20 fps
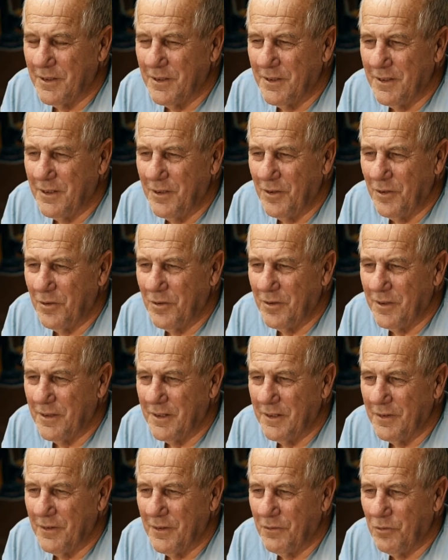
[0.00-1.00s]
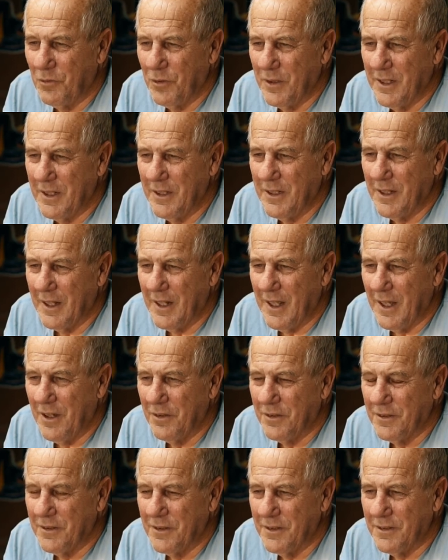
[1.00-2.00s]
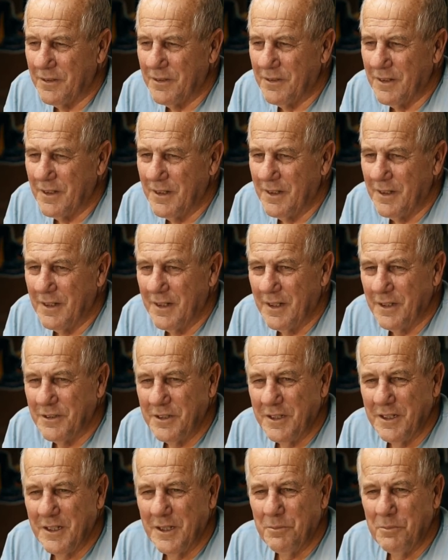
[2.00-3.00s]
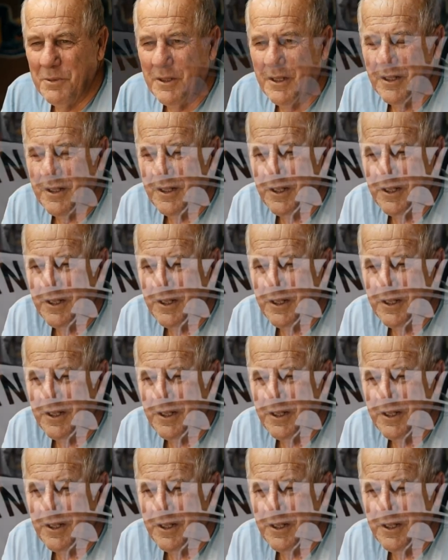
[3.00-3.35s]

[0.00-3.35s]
you know, if, when he got out, is he going to be a